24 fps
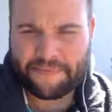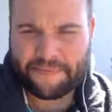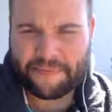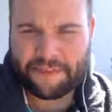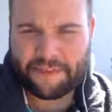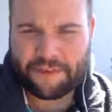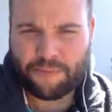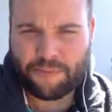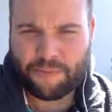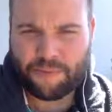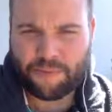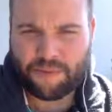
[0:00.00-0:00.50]

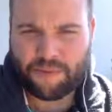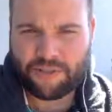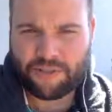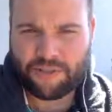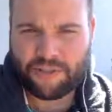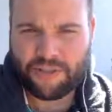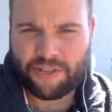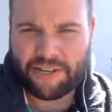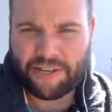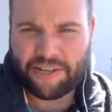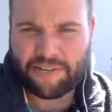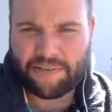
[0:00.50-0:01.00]
almost
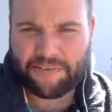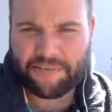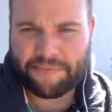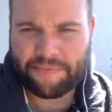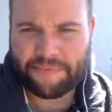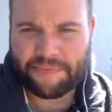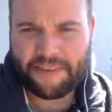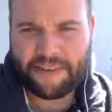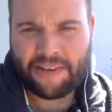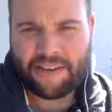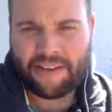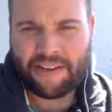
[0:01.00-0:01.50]
done,
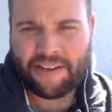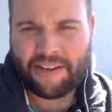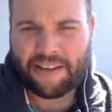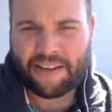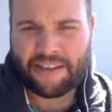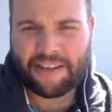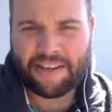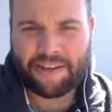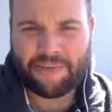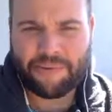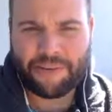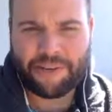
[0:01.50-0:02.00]

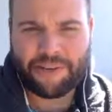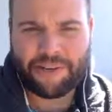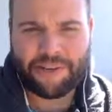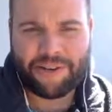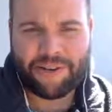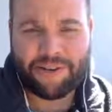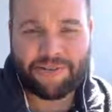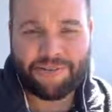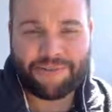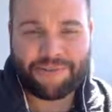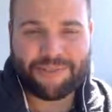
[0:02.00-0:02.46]
and there we go.